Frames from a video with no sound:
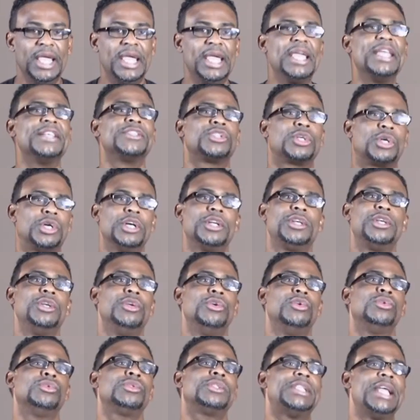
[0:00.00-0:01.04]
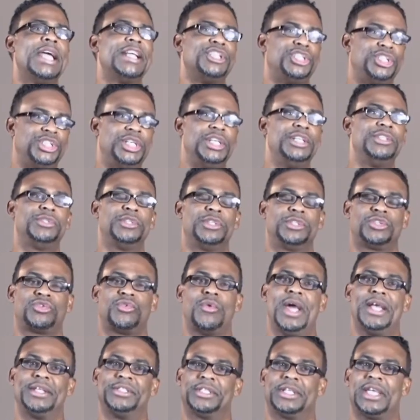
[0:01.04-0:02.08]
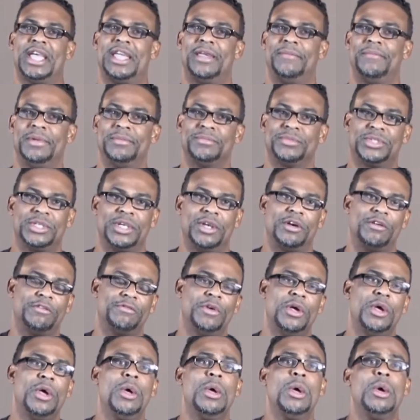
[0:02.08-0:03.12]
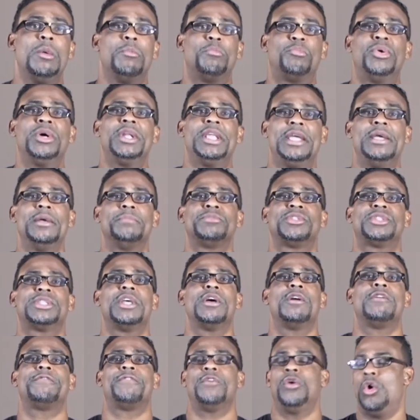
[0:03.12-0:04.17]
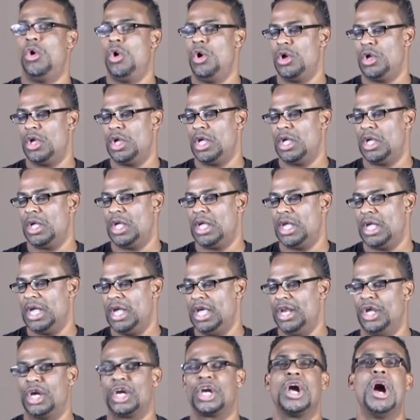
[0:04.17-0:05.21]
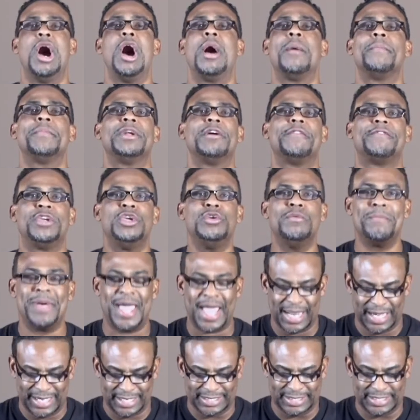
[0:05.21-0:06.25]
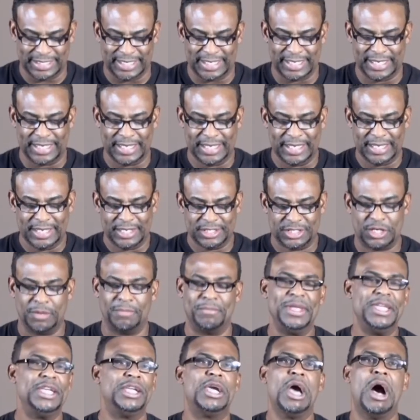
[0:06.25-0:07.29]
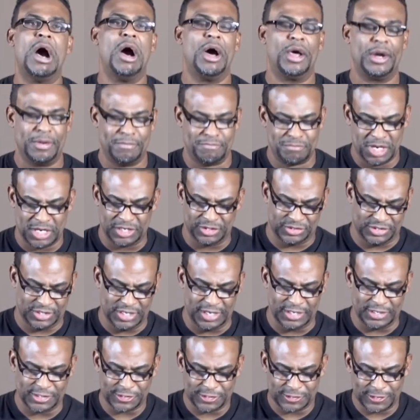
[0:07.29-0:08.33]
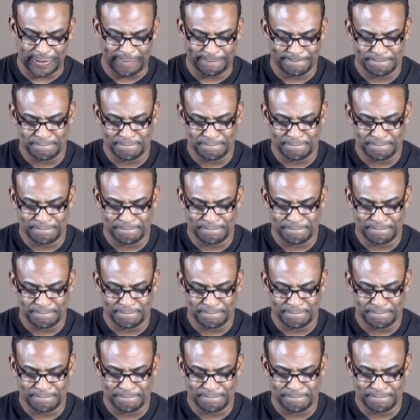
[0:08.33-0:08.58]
It's good news that Jesus Christ came himself, put himself in a garment of humanity to be God amongst us.